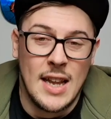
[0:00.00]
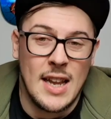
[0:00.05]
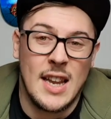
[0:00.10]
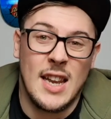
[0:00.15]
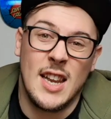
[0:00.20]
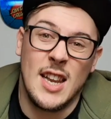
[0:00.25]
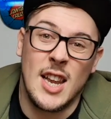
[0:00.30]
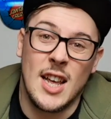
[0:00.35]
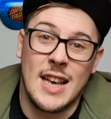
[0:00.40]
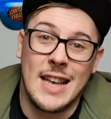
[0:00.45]

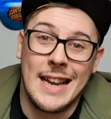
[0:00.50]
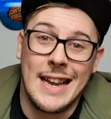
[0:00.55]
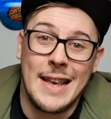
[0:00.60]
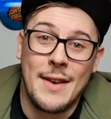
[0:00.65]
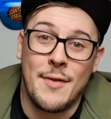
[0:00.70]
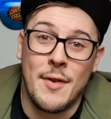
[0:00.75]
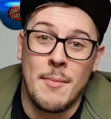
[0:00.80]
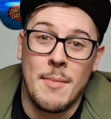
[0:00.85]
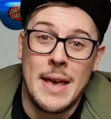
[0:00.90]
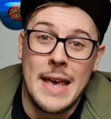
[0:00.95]
Luckily
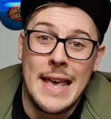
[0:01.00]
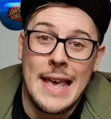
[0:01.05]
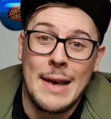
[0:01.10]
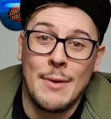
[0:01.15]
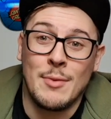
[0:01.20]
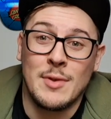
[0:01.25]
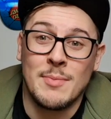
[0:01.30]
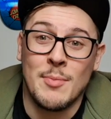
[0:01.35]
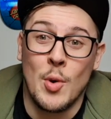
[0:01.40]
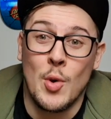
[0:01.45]
for me, it
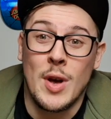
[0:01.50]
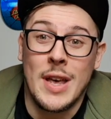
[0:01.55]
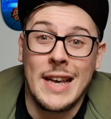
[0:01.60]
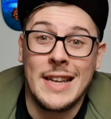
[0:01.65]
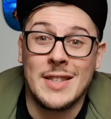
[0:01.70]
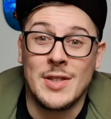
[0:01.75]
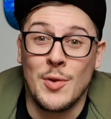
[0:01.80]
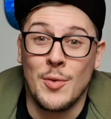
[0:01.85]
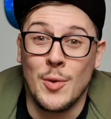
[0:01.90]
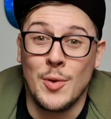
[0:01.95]
was more geared
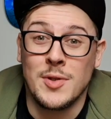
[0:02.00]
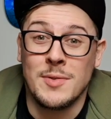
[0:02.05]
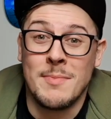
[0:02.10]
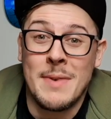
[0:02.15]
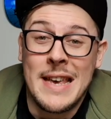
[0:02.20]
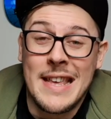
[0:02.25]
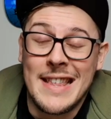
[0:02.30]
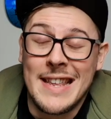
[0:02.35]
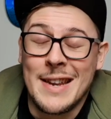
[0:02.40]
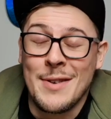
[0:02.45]
towards me
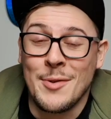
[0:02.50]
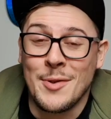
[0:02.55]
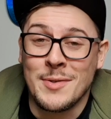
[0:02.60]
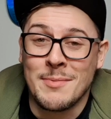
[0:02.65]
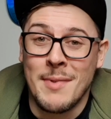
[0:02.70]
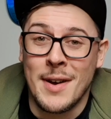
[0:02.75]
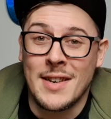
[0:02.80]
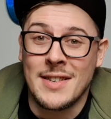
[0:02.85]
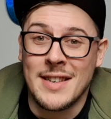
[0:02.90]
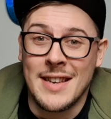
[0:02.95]
than it was
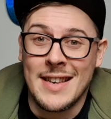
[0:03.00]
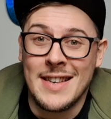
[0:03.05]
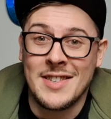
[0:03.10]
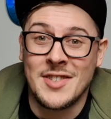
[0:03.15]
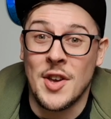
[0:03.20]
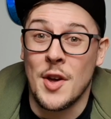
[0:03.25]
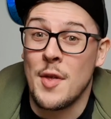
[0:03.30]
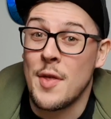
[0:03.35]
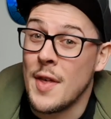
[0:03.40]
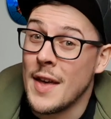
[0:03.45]
Muggsy,
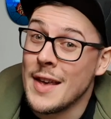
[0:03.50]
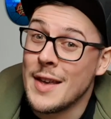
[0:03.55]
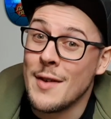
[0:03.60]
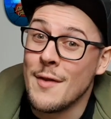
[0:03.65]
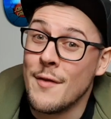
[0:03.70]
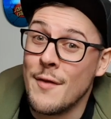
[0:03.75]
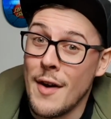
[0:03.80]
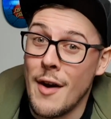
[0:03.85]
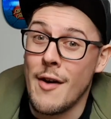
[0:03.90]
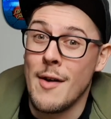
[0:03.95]
so thank you
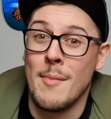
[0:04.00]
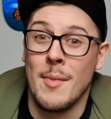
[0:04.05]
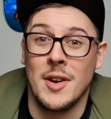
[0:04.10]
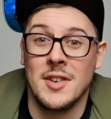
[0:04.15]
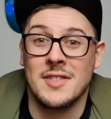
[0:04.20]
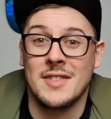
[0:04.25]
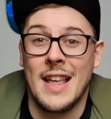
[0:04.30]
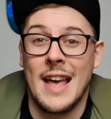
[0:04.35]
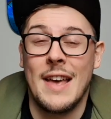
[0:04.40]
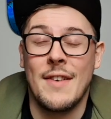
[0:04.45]
very much,
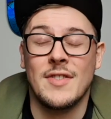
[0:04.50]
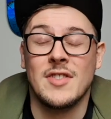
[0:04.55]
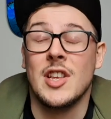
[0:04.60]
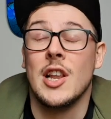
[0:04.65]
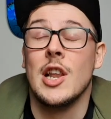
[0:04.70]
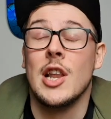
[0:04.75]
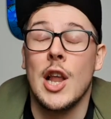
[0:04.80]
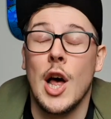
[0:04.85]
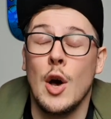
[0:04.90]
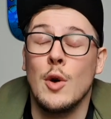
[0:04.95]
Dave. There's
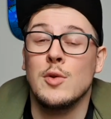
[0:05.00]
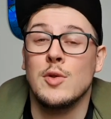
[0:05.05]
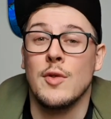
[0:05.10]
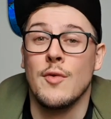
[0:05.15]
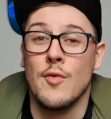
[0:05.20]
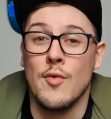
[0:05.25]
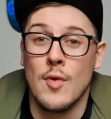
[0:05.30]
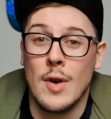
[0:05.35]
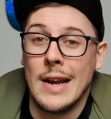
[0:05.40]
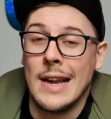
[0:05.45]
loads of
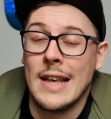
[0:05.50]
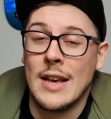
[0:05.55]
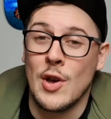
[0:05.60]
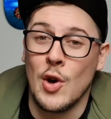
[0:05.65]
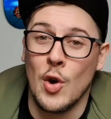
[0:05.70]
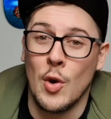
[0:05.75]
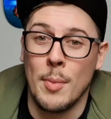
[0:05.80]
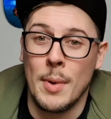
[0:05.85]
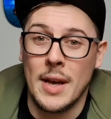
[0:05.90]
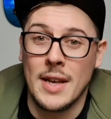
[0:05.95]
really
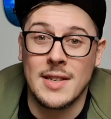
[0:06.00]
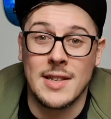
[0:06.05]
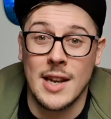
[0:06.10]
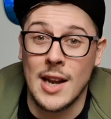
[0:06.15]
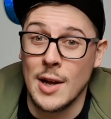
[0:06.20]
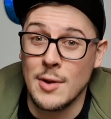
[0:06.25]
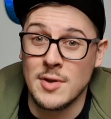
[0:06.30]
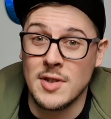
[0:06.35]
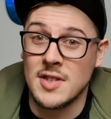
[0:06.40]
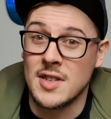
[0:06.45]
cool bits,
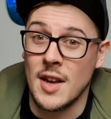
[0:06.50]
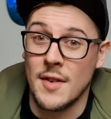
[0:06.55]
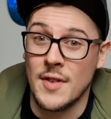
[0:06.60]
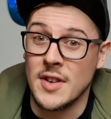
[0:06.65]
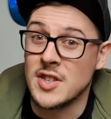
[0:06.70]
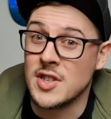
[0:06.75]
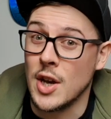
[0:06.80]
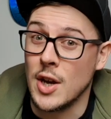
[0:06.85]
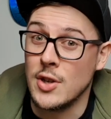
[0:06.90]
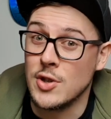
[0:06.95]
loads of stuff that's
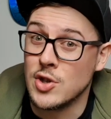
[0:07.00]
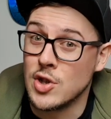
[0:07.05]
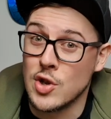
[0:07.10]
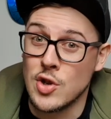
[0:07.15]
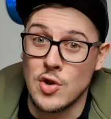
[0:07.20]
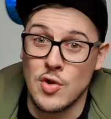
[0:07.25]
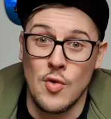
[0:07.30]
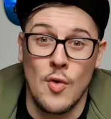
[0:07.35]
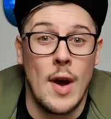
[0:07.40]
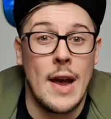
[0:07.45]
going
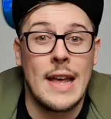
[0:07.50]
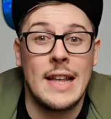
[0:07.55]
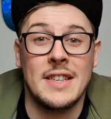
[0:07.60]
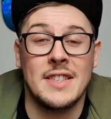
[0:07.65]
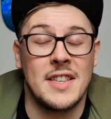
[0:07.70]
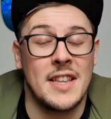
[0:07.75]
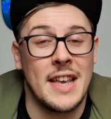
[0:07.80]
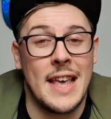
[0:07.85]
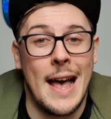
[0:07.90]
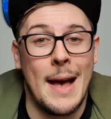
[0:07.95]
straight into
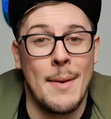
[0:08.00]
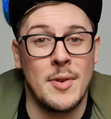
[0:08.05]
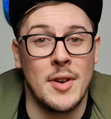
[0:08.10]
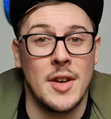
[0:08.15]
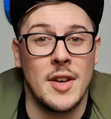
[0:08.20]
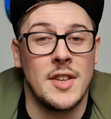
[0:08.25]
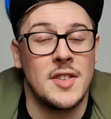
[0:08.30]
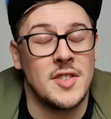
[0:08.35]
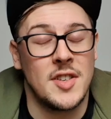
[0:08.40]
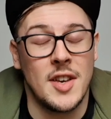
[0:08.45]
the
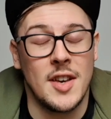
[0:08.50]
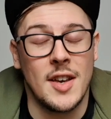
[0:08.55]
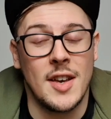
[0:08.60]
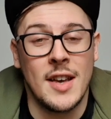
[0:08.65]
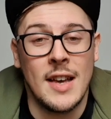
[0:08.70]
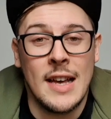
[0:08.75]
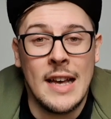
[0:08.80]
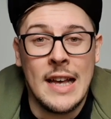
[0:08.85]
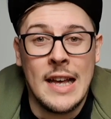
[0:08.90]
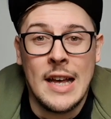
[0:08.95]
cabinet to
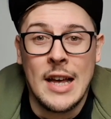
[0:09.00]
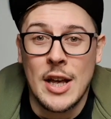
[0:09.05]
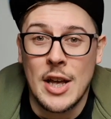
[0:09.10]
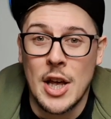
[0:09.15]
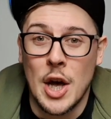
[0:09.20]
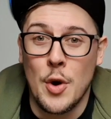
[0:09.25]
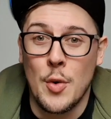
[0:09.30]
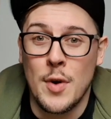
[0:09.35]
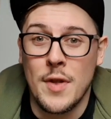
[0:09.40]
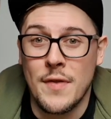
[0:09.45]

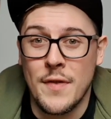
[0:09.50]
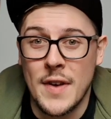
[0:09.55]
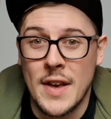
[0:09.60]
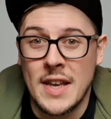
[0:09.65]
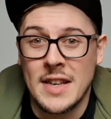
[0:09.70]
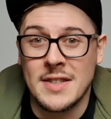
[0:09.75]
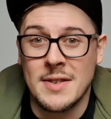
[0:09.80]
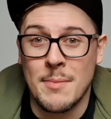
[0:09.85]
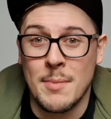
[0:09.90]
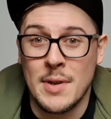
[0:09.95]
go with
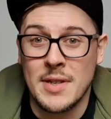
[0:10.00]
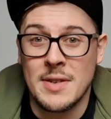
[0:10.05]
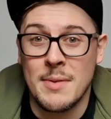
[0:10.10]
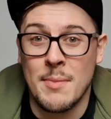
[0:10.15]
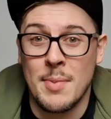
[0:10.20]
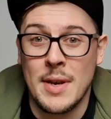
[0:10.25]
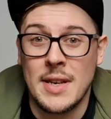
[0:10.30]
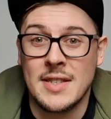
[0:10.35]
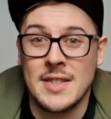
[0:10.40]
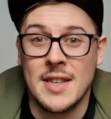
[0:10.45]
figures and bits and
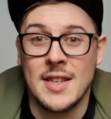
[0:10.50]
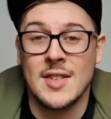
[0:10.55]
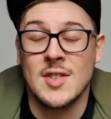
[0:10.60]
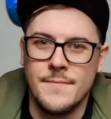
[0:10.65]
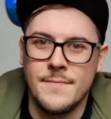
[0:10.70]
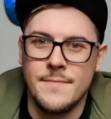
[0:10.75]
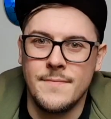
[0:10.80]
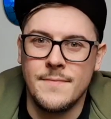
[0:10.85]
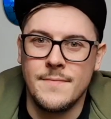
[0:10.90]
pieces.